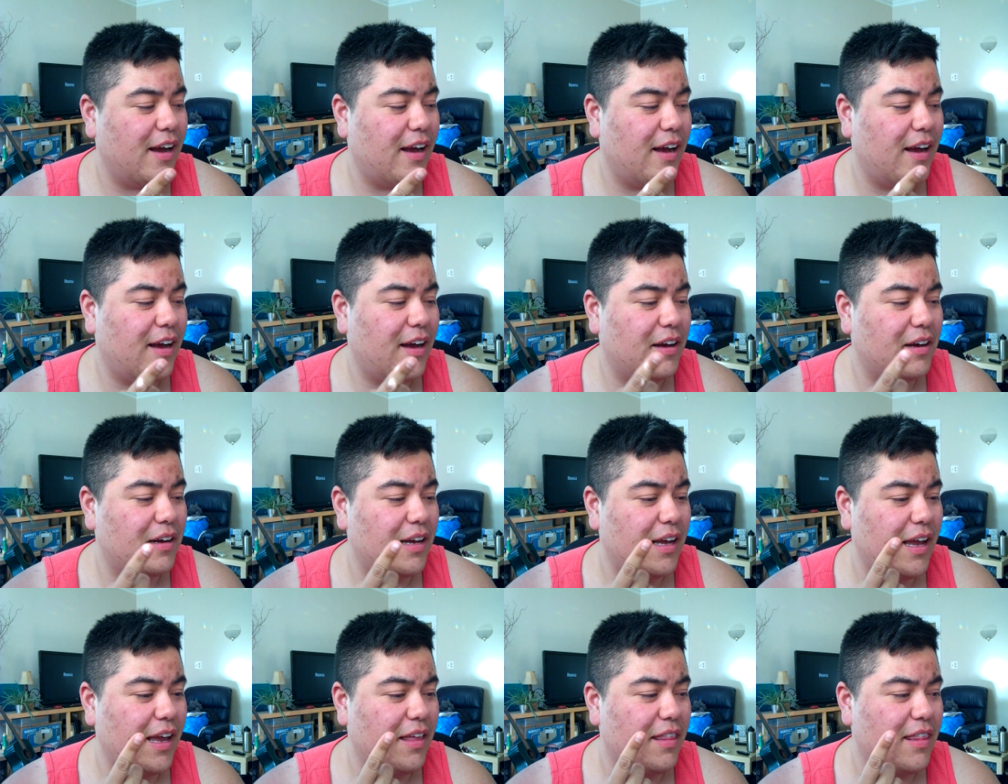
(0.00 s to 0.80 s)

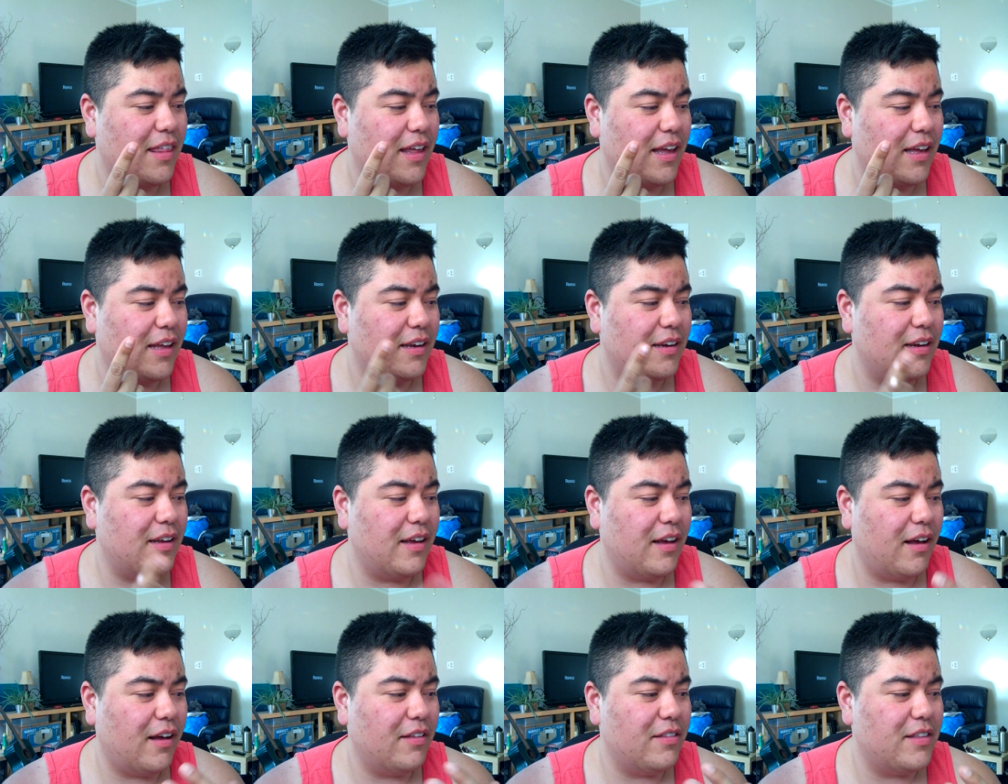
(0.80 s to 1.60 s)
Uh, and then
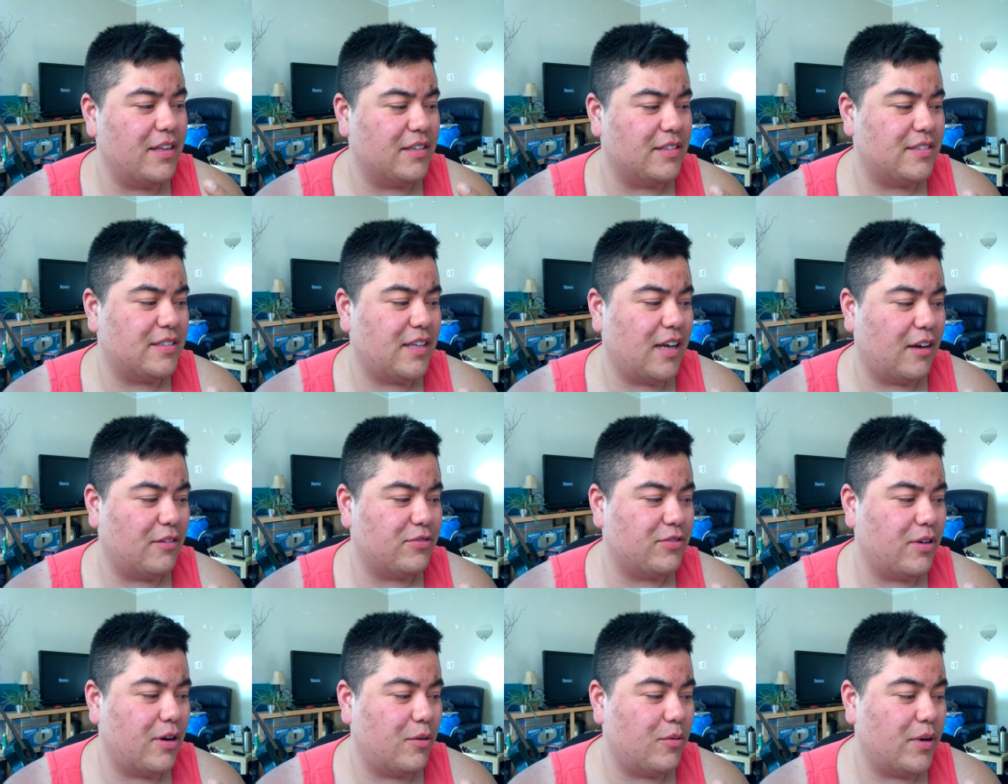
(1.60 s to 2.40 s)
this
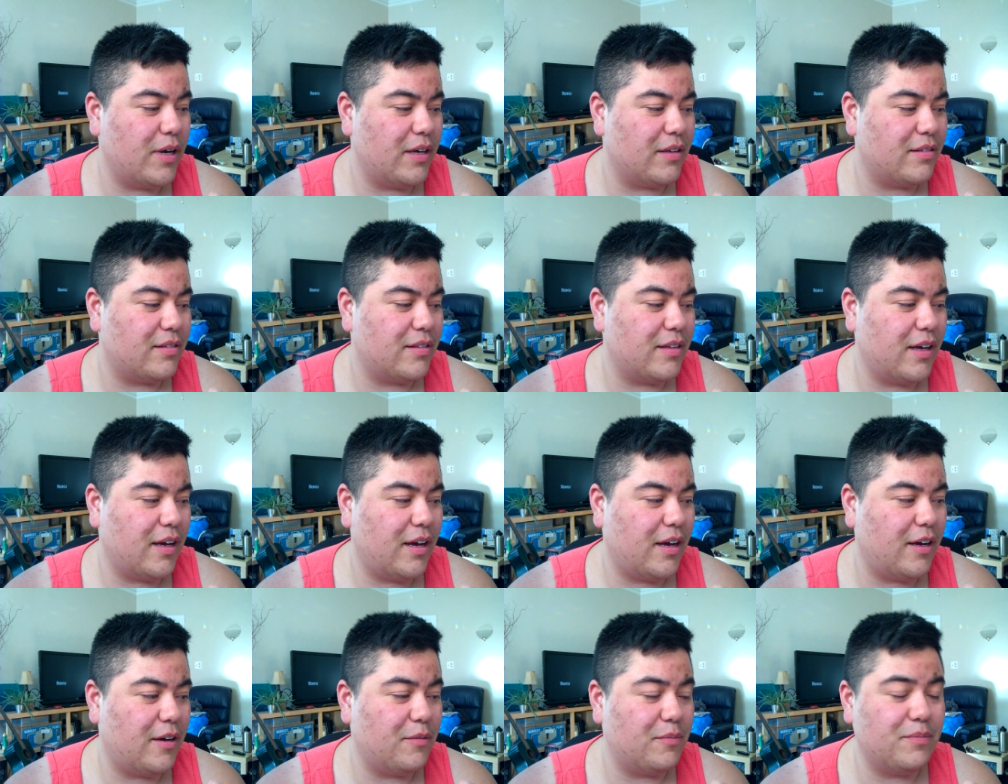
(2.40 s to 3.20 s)
stuff with,
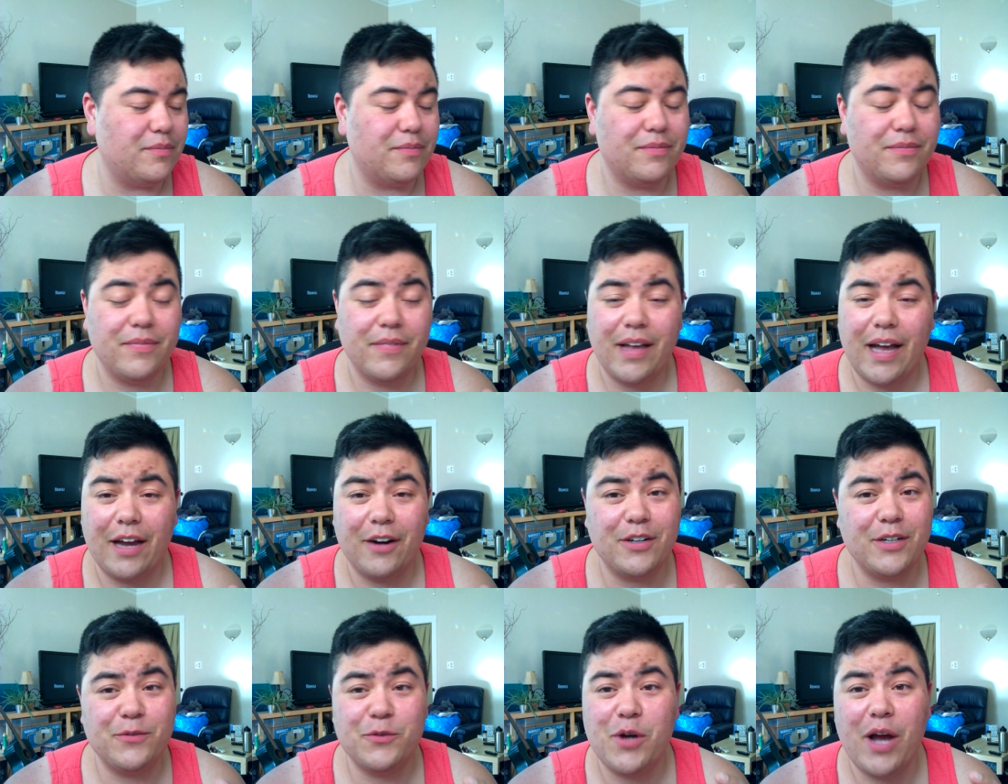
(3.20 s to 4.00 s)
um, I
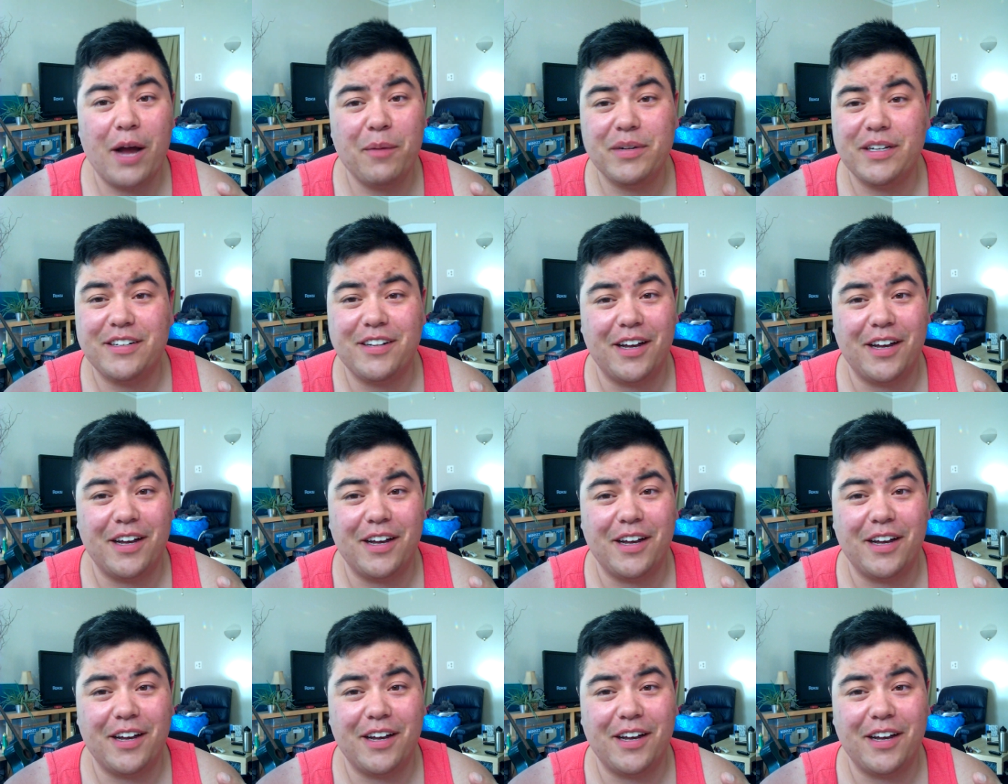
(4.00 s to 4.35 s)
don't even know how many